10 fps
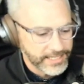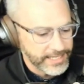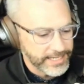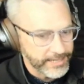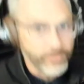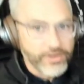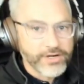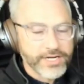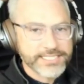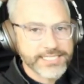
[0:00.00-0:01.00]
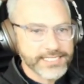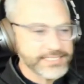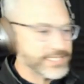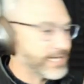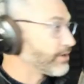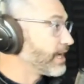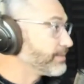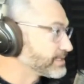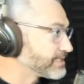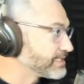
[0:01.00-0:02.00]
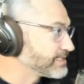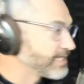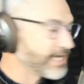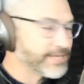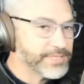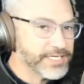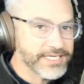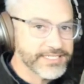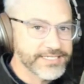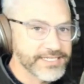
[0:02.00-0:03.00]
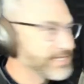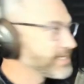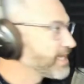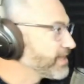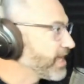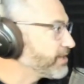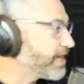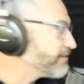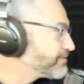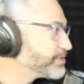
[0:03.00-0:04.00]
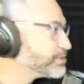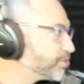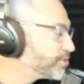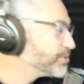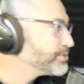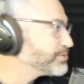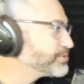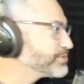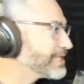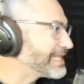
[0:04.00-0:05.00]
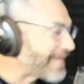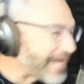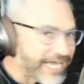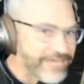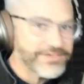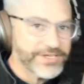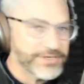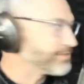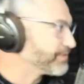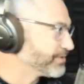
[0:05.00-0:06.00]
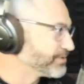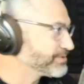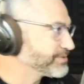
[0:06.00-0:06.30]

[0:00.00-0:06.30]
And we're excited today. Well, I'm excited today because I've done 2 live interviews.